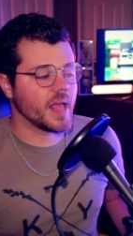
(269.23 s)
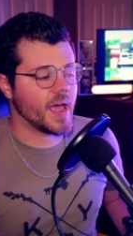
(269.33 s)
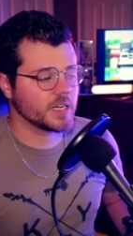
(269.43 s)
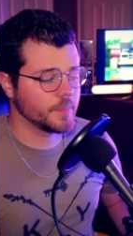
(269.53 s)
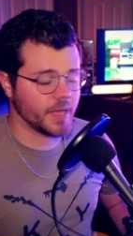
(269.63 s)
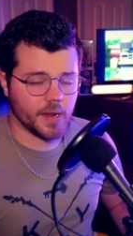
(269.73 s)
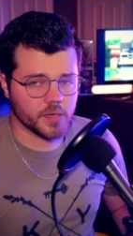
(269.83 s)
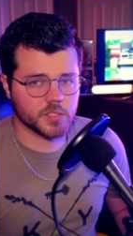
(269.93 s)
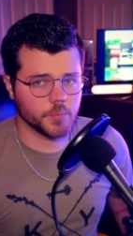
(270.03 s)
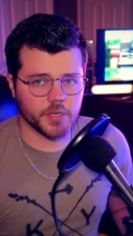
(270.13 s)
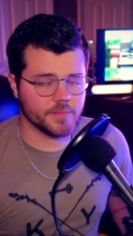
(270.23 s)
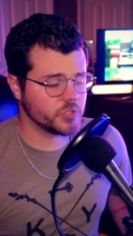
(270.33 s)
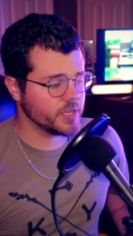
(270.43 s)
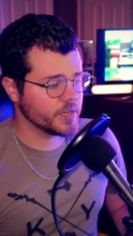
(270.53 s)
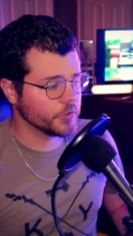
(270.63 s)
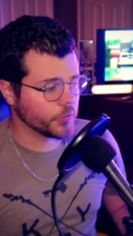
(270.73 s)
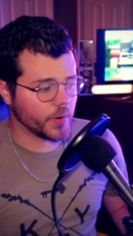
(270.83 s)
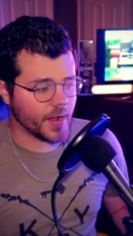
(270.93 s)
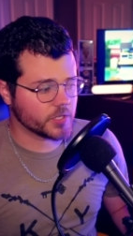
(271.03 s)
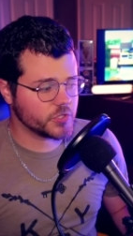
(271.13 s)
act, but I also believe she can
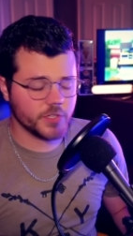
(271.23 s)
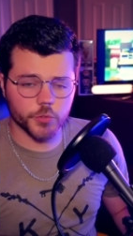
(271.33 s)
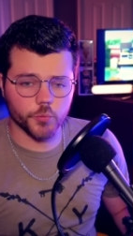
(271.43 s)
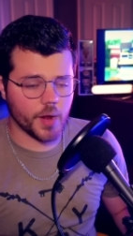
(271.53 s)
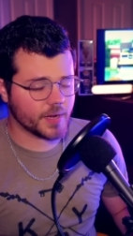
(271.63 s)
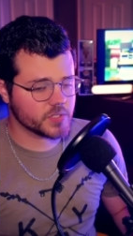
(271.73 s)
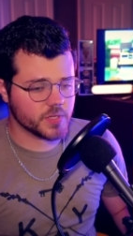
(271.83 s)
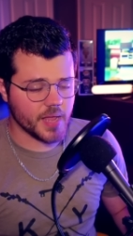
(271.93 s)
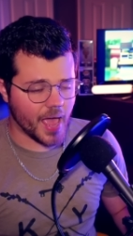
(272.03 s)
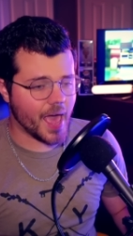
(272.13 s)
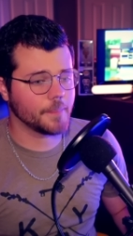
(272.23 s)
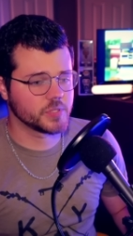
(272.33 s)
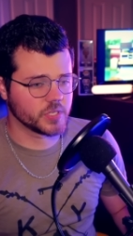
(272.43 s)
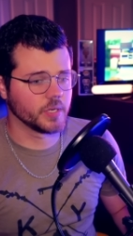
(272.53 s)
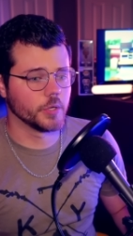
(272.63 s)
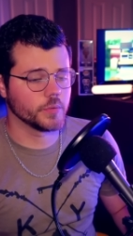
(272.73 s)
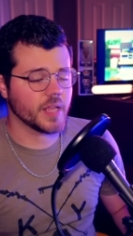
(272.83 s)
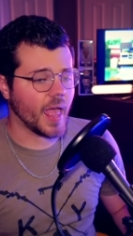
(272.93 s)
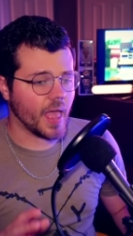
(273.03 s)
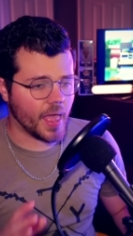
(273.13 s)
direct. She directs the absolute
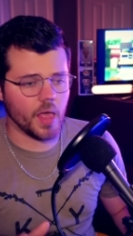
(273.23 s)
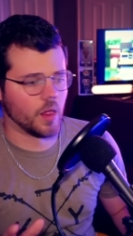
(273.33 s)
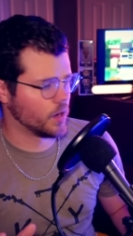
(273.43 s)
hell.